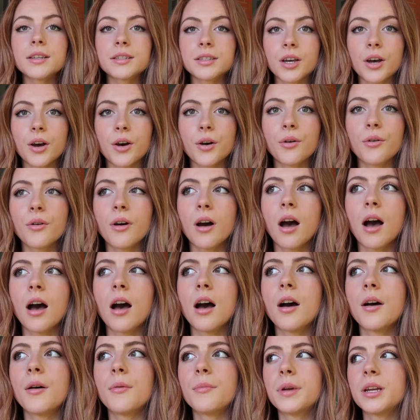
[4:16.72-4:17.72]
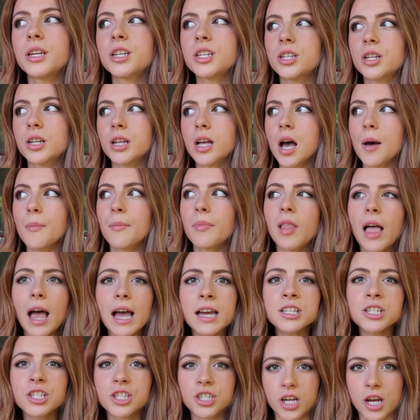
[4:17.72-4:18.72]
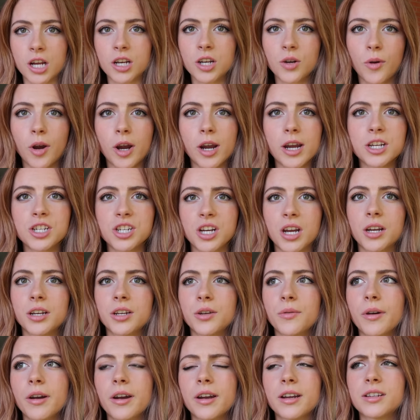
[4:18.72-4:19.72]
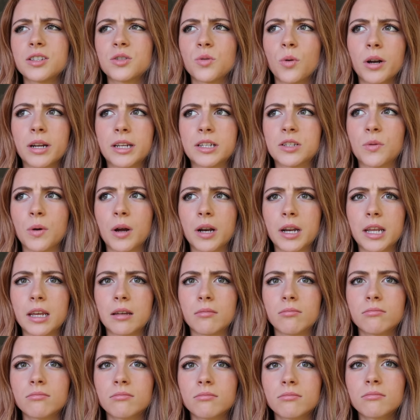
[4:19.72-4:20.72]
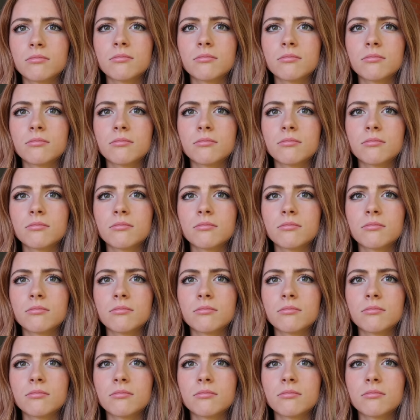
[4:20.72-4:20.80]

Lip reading: So last January 2020,